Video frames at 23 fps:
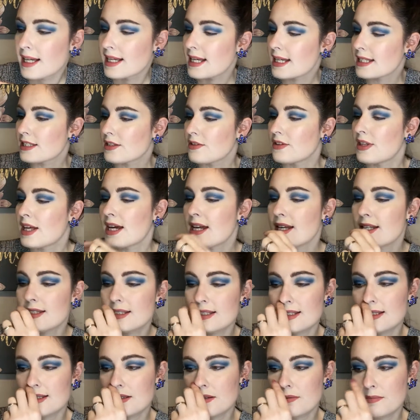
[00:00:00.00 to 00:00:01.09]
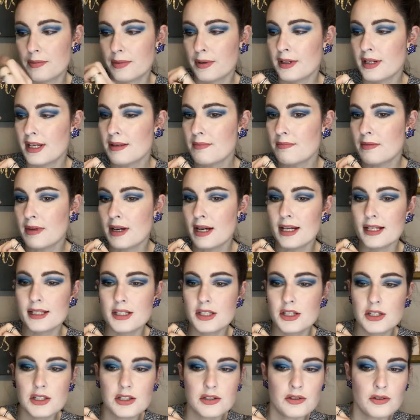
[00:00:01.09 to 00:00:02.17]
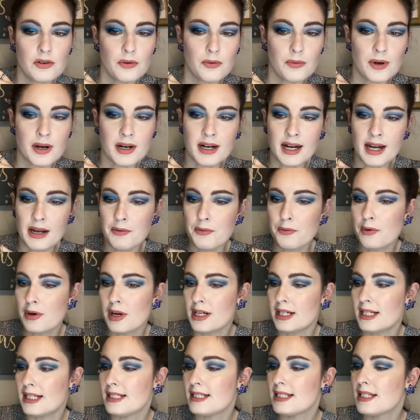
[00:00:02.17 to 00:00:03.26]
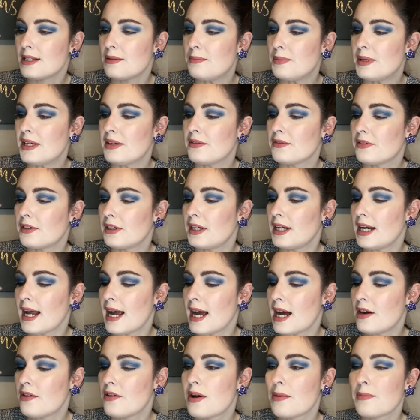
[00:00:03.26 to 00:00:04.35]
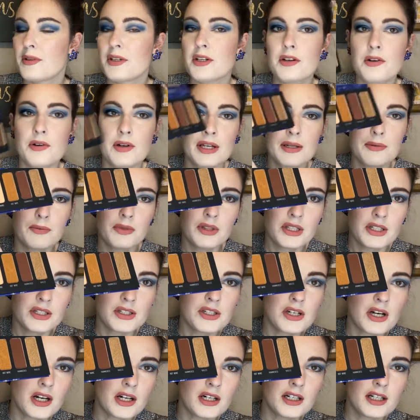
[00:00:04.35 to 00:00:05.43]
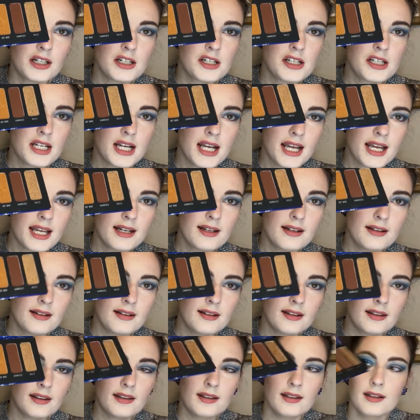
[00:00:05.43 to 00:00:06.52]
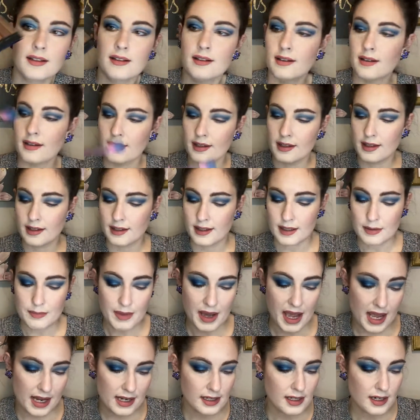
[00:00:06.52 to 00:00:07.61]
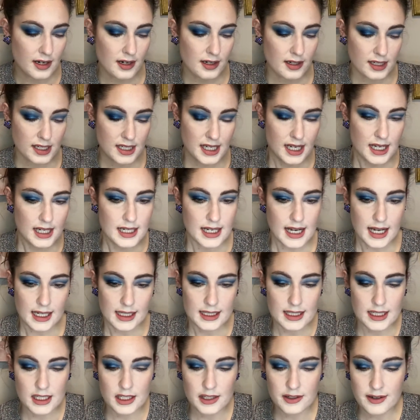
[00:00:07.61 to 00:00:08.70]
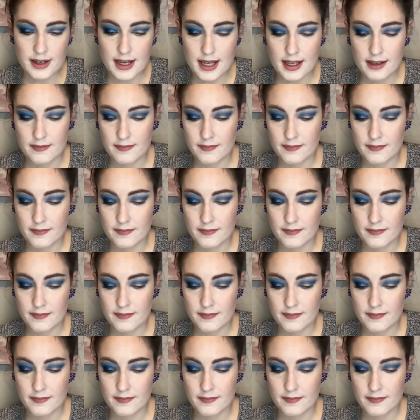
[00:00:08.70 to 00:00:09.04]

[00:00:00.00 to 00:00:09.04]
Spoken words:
so that's pretty much where I want it to be for now. I'm going to go in with the darker shade, the matte dark shade next to it.